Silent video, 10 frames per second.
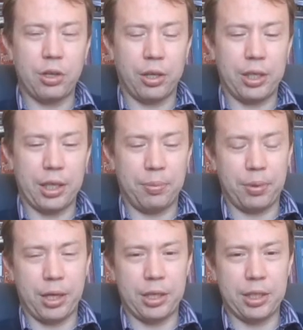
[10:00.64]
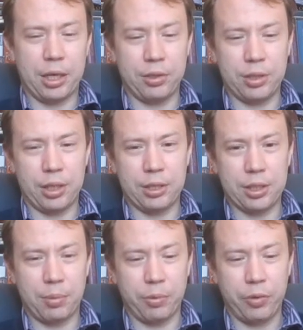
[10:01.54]
I think, that plays out in
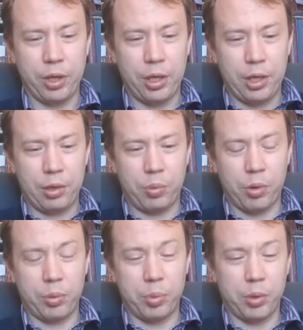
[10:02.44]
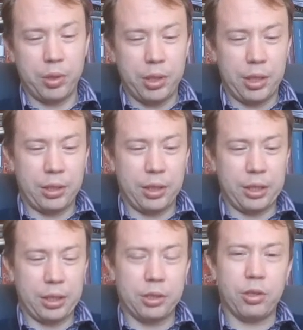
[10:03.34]
some of,
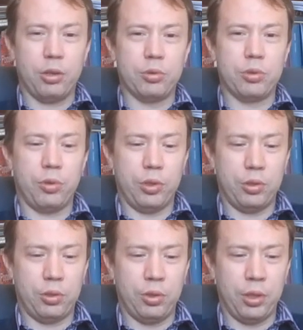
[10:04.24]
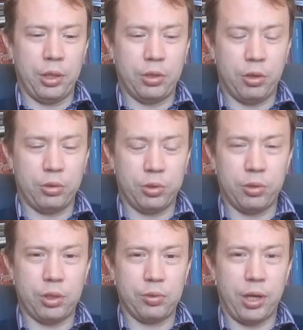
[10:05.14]
in
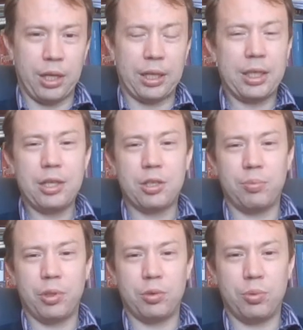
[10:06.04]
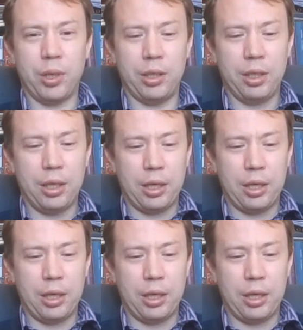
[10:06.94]
Tolstoy's writing, a tension between